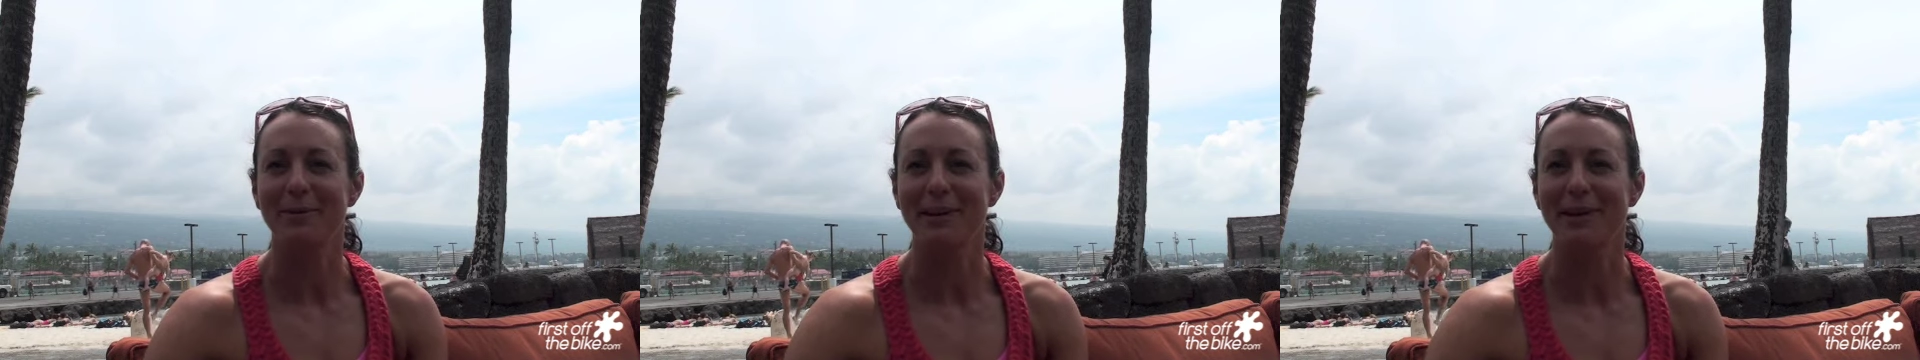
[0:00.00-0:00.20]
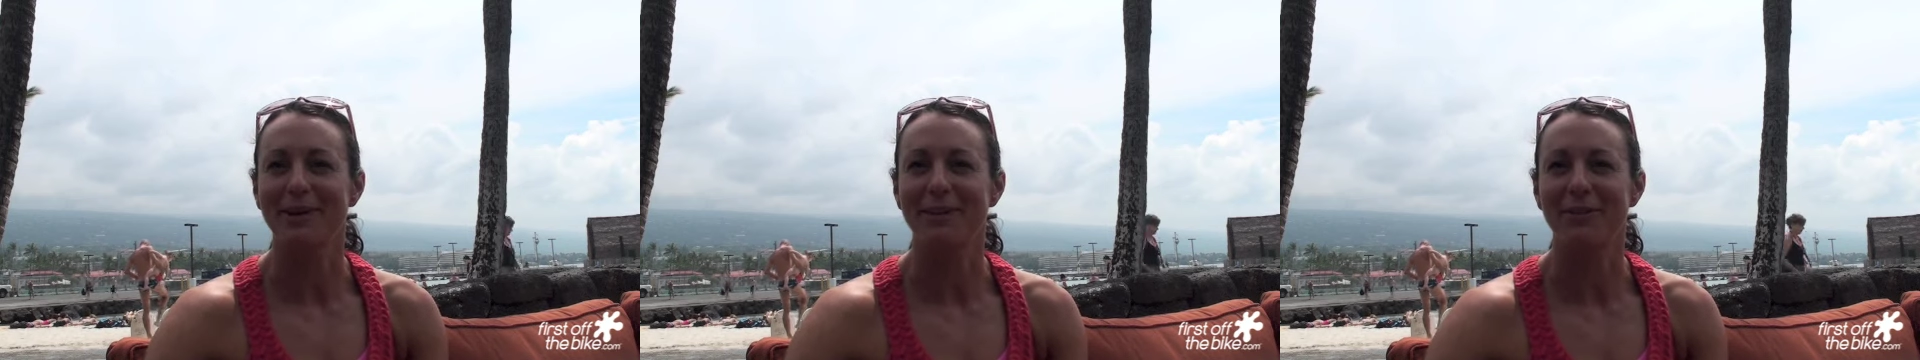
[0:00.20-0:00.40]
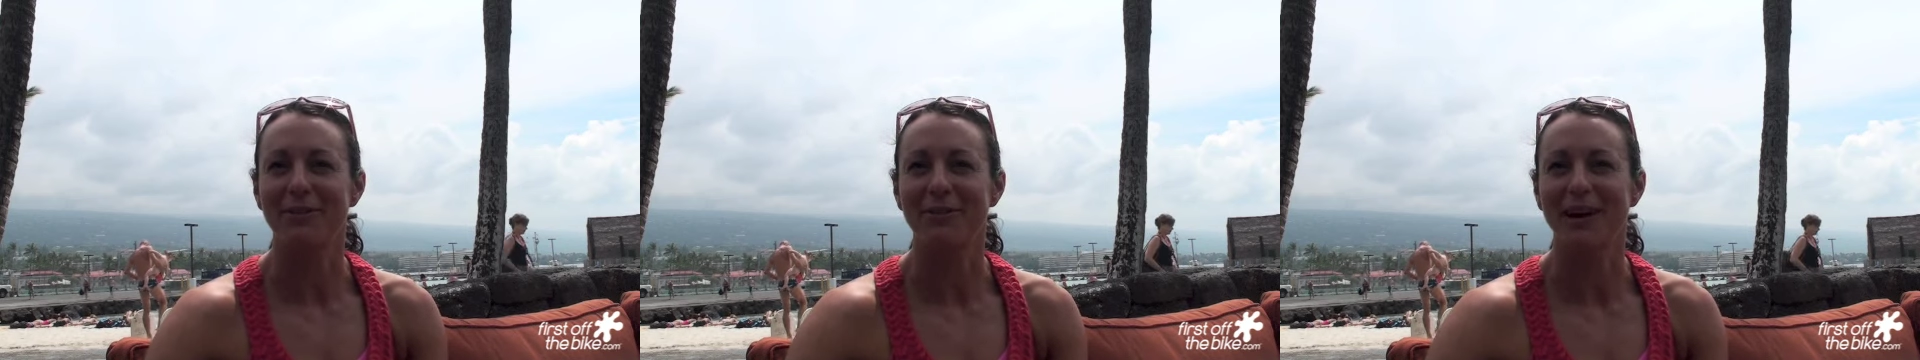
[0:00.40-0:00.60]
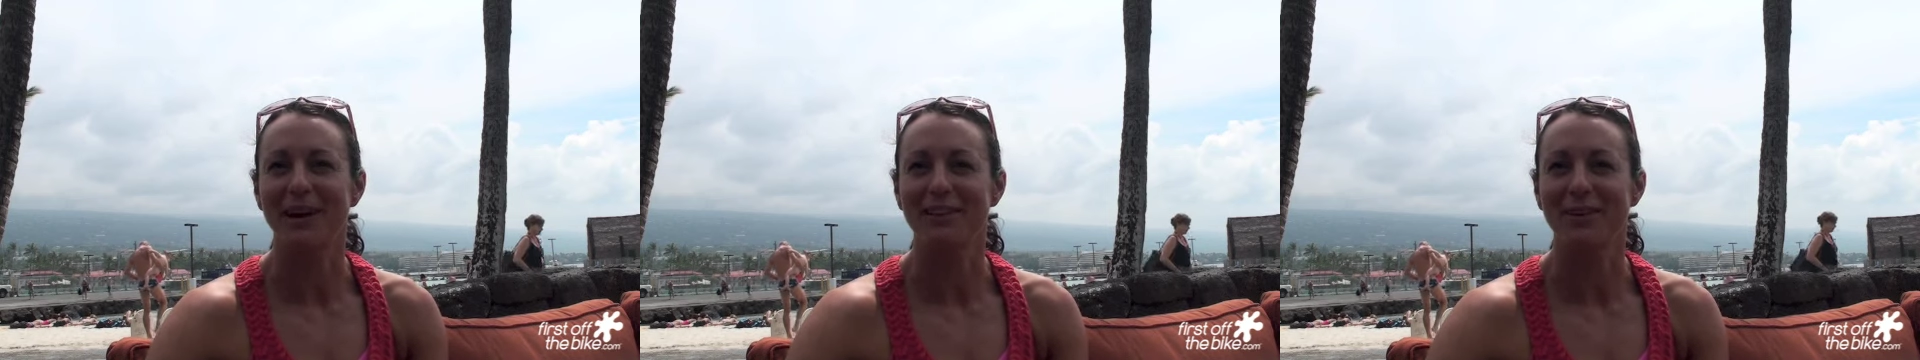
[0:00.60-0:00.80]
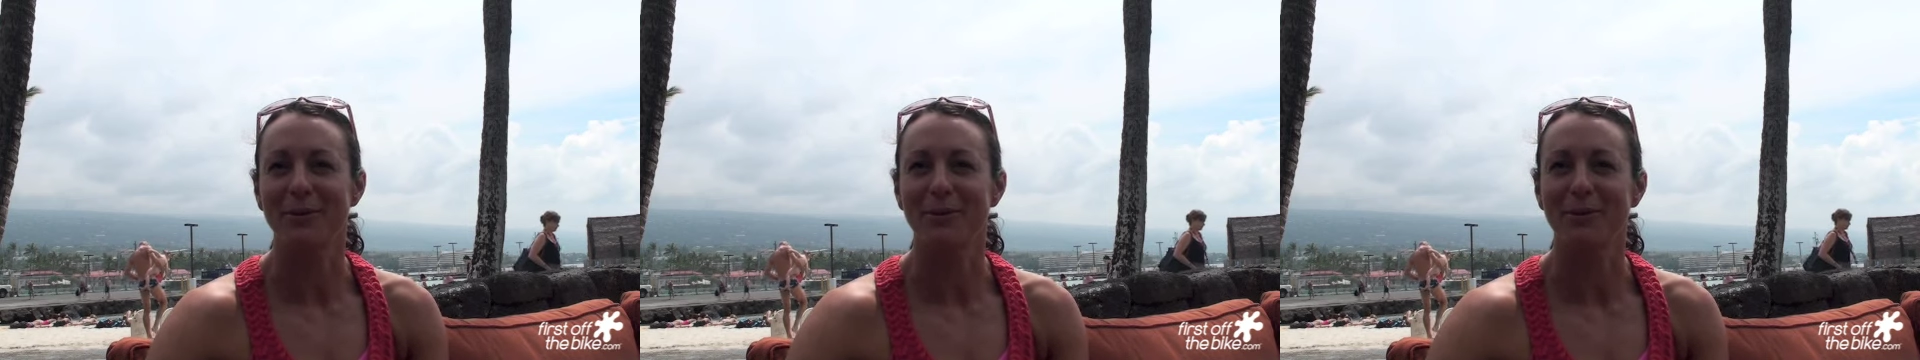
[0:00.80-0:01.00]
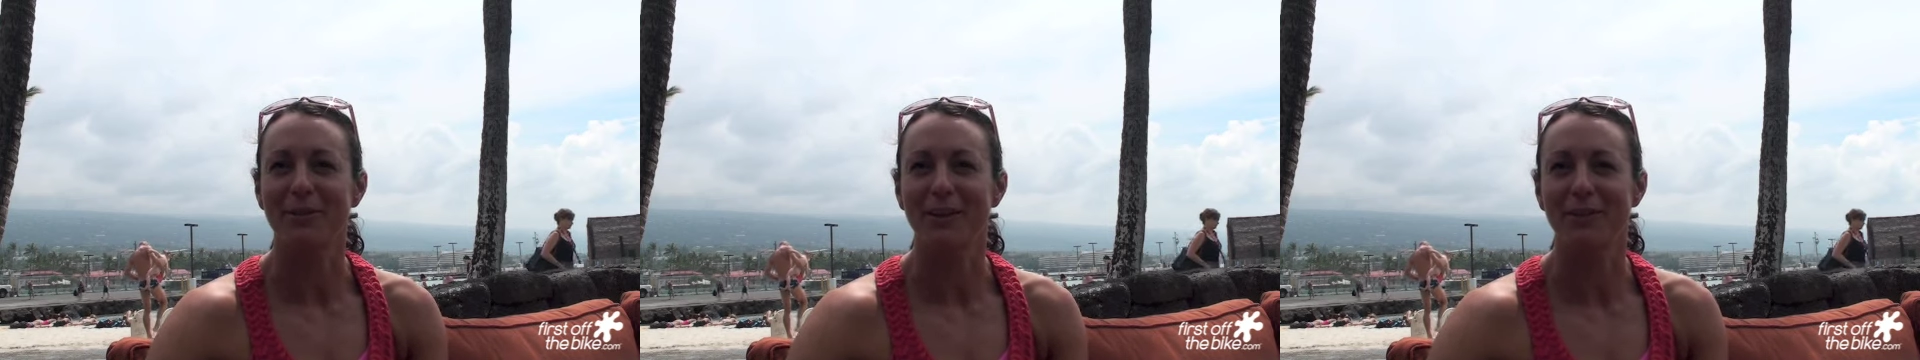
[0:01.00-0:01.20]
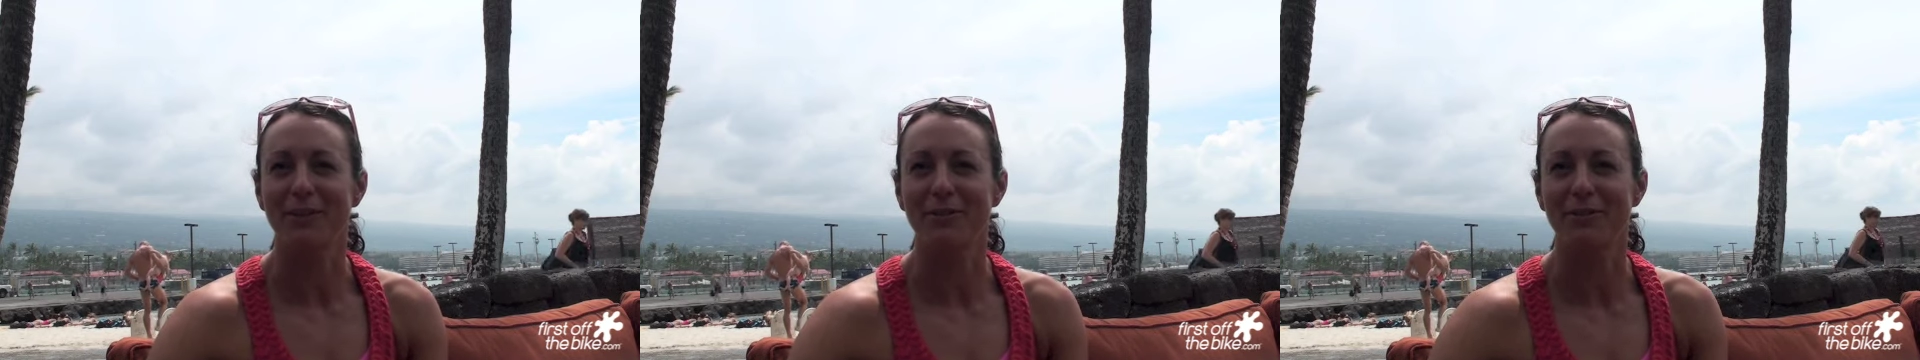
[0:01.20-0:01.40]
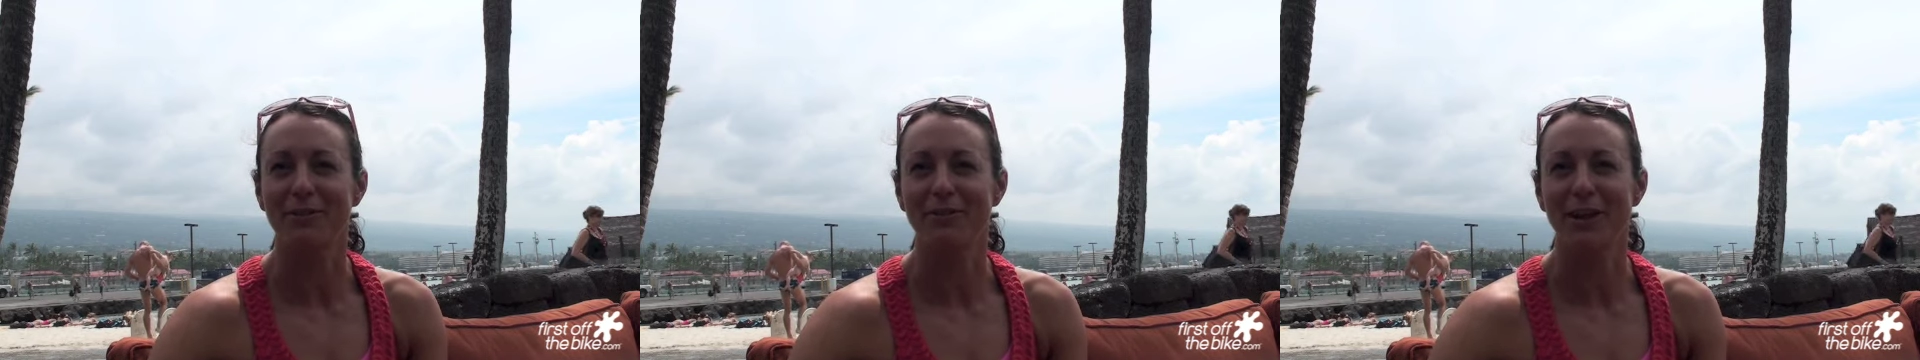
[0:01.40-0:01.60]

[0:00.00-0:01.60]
down to the fact I was kind of